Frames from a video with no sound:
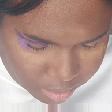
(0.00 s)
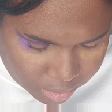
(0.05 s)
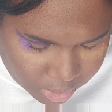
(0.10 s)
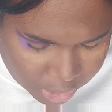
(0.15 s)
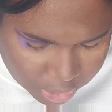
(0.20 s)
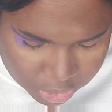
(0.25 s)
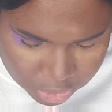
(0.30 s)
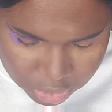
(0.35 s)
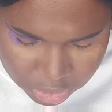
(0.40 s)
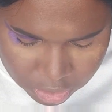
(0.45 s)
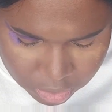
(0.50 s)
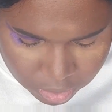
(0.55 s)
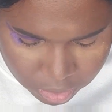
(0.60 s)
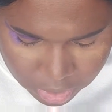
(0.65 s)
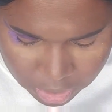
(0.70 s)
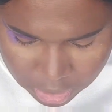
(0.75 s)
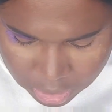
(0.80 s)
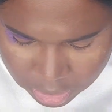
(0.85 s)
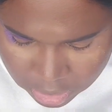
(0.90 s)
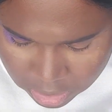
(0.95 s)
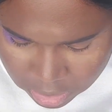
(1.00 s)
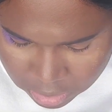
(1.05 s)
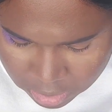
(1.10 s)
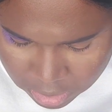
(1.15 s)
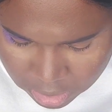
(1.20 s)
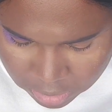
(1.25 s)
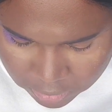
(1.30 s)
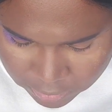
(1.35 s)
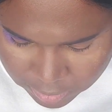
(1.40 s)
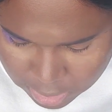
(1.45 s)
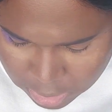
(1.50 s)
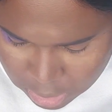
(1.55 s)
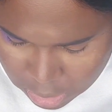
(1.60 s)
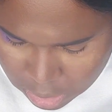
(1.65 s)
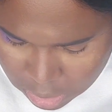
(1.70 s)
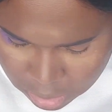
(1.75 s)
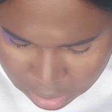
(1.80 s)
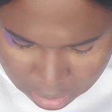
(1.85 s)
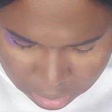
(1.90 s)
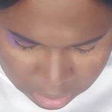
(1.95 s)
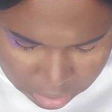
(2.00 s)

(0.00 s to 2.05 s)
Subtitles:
I shouldn't have wore this doing the video.